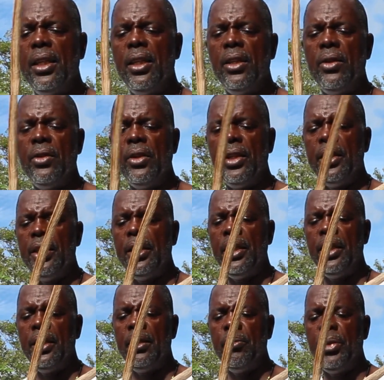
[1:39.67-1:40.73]
you're going to
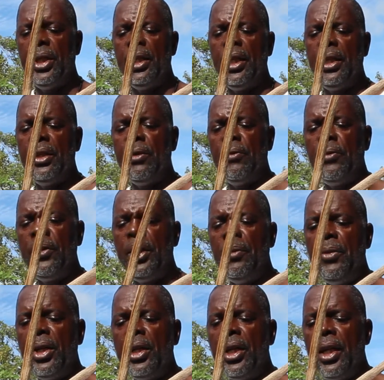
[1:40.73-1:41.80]
then begin to
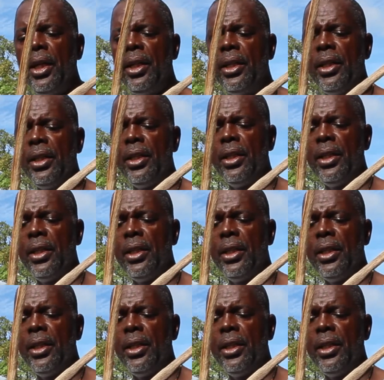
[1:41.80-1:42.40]
frame the kite.